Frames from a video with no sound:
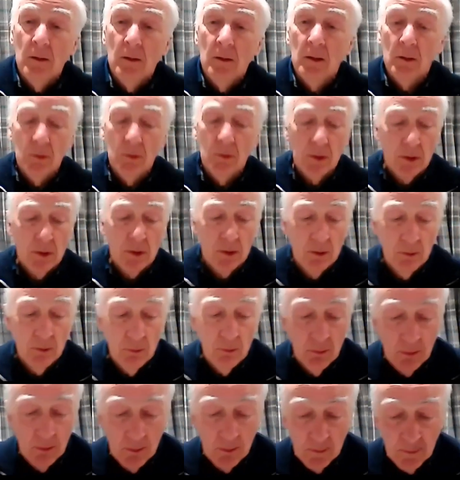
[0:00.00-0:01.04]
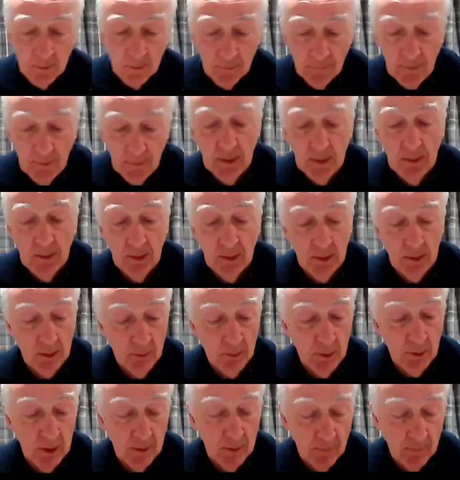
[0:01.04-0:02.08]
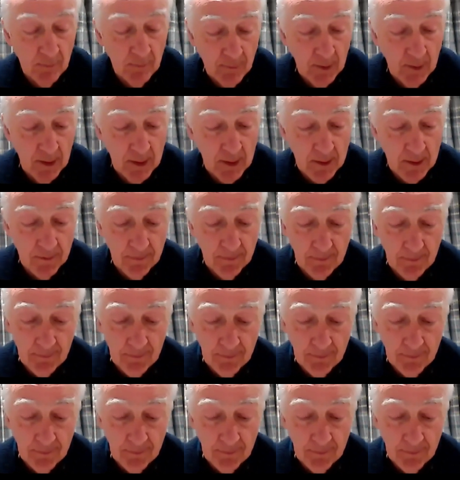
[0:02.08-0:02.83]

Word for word: Those who fed the swine fled.